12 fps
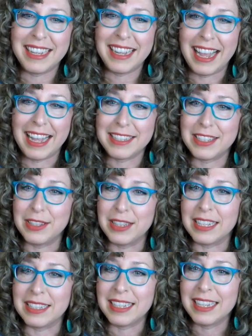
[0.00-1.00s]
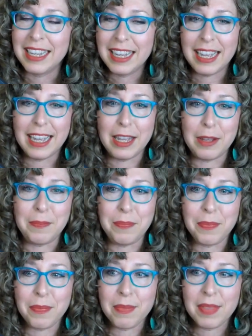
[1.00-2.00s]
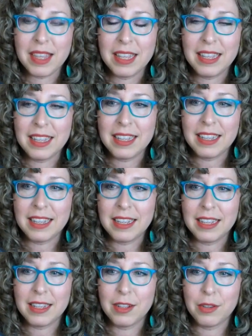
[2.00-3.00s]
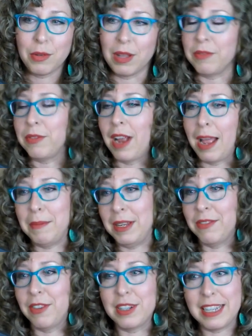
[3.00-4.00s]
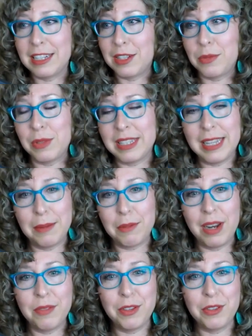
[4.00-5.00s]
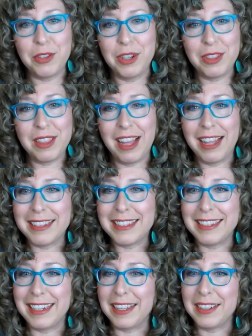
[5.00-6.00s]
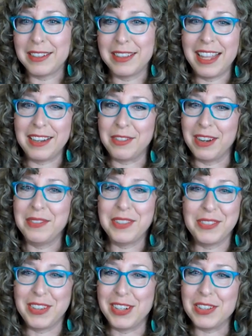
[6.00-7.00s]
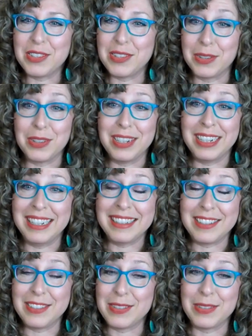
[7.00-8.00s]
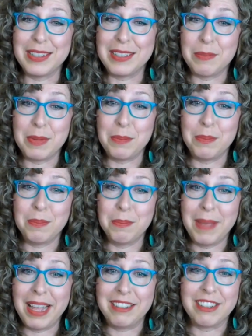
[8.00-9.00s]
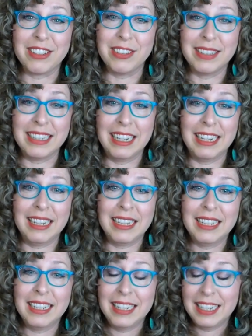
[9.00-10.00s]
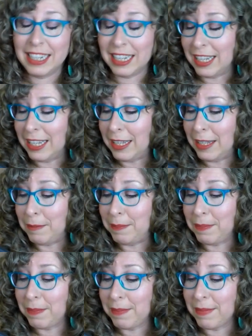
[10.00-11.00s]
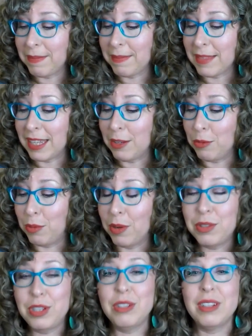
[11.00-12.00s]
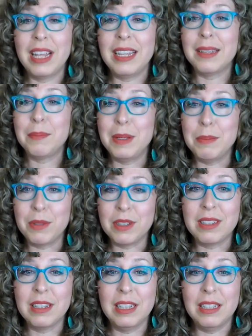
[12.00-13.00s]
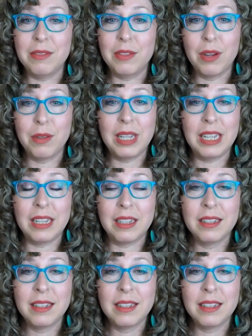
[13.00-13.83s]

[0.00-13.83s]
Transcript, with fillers: ask you this um well for, i mean first i just want to say i'm grateful for your thoughts and i am grateful for your stories your stories have been magical today um, what would you like people to leave knowing